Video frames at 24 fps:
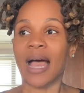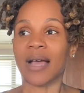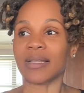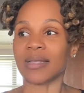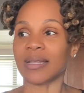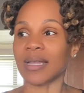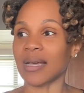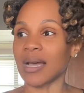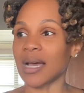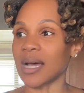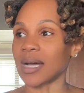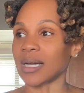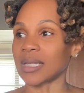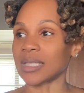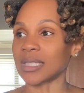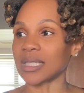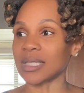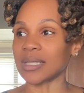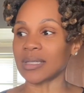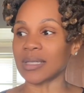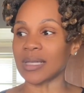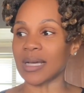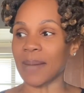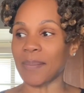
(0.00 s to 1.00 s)
the, uh,
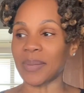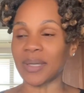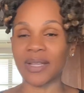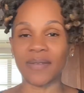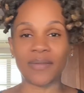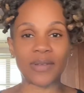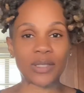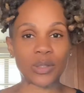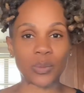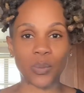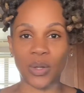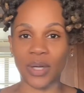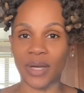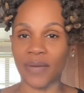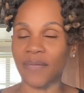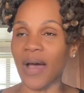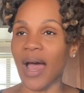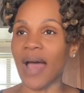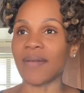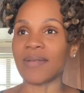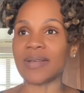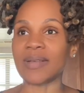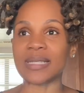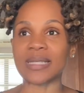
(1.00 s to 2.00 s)
I believe it's 1 and
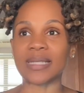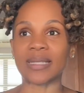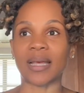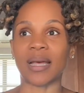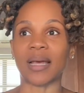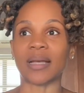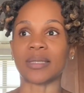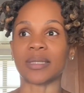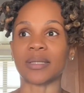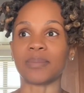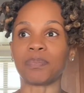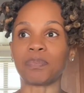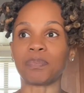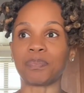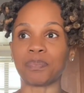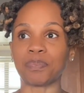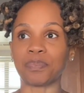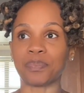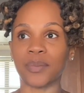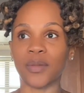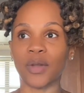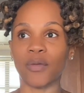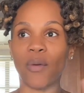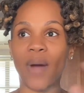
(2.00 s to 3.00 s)
5, it says,
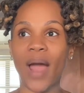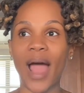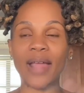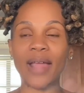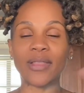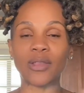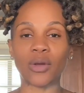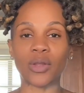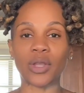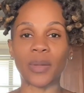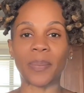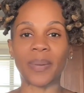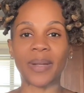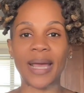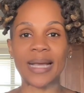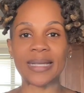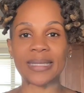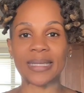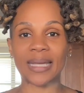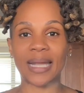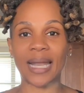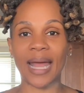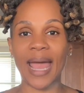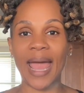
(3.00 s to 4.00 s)
For I know the
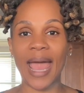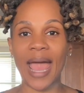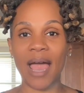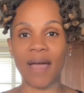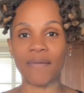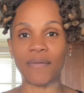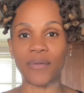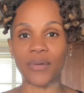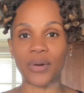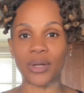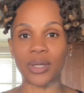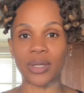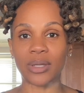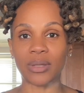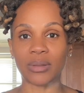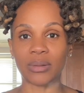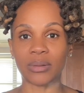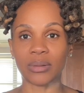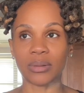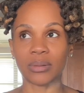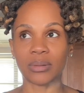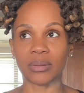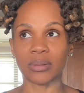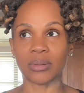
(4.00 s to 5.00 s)
plans that I have for you.
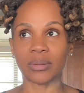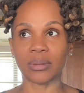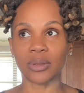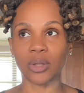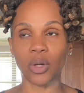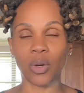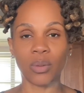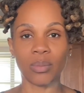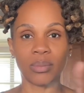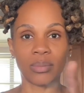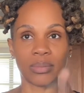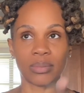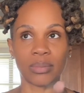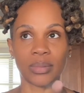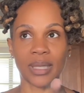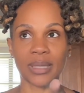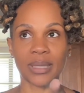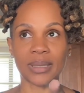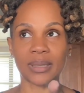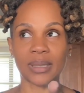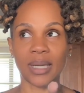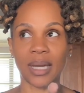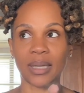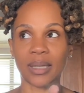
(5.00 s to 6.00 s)
Nope,
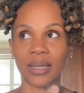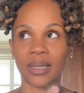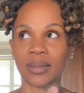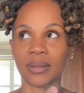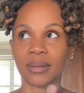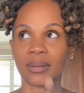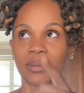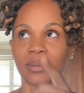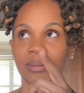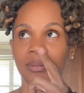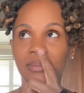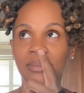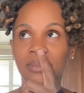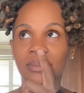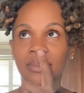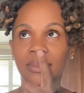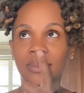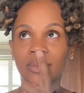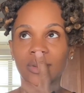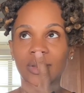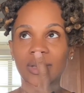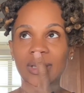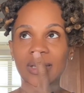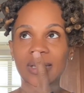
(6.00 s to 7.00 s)
that's not it.
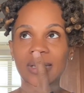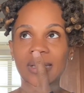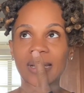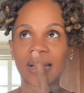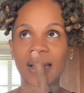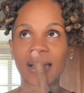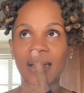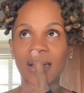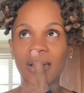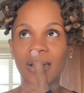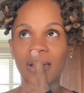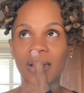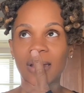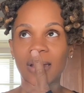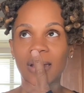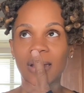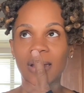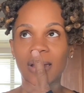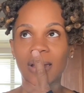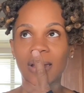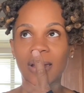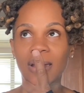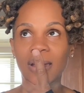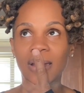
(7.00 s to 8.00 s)
What did it say?
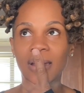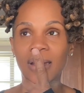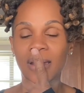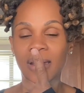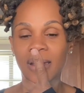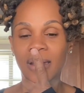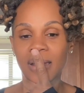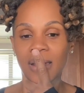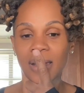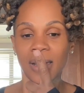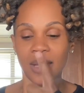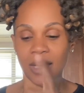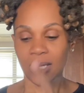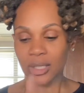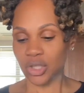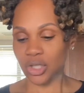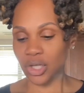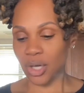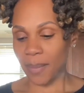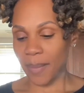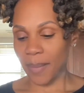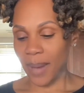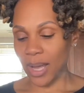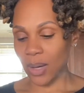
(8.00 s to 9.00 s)

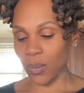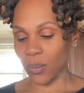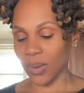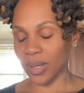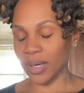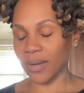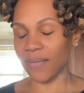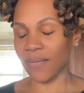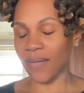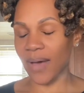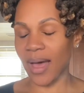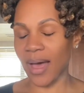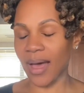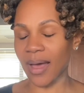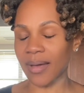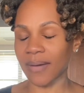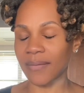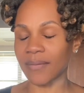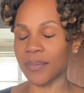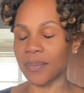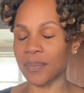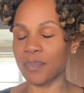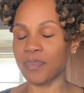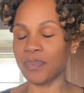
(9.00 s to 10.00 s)
Jeremiah 1 and
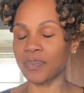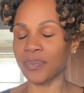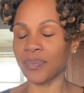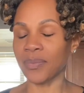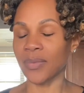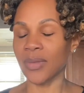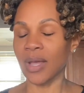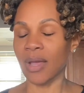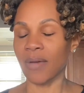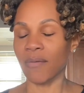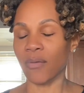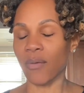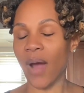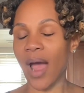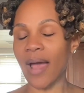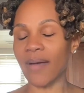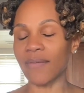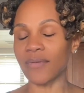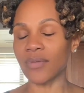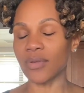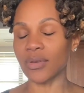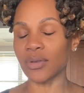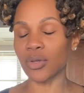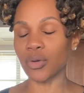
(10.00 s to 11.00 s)
5. For
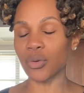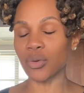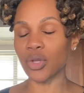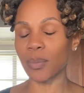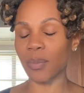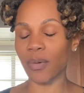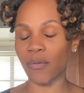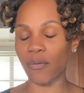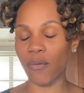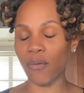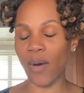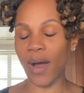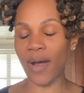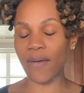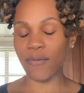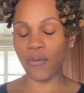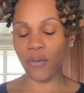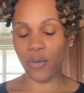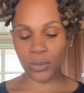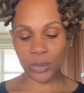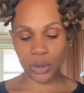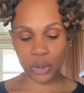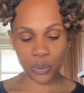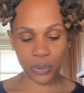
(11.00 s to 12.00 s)
I knew you before I
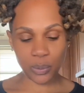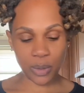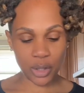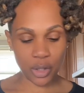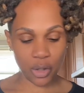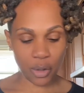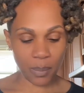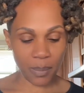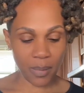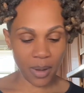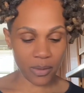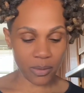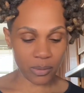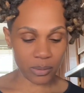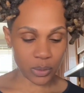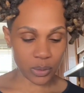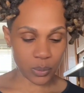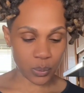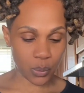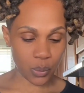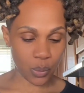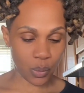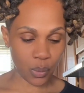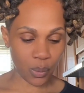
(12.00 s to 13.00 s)
formed you in your mother's
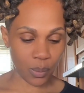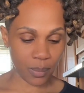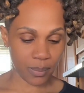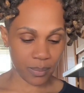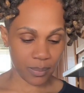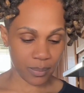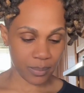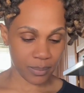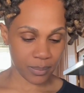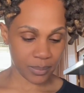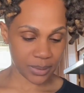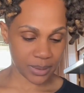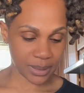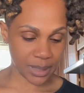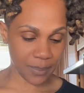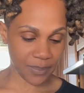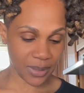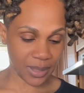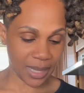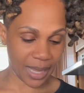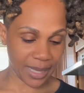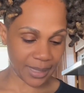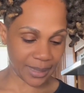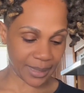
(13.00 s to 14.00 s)
womb.
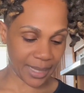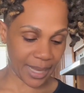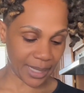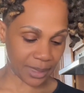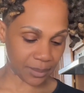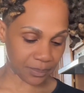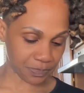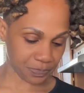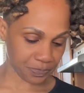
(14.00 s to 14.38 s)
Something like that.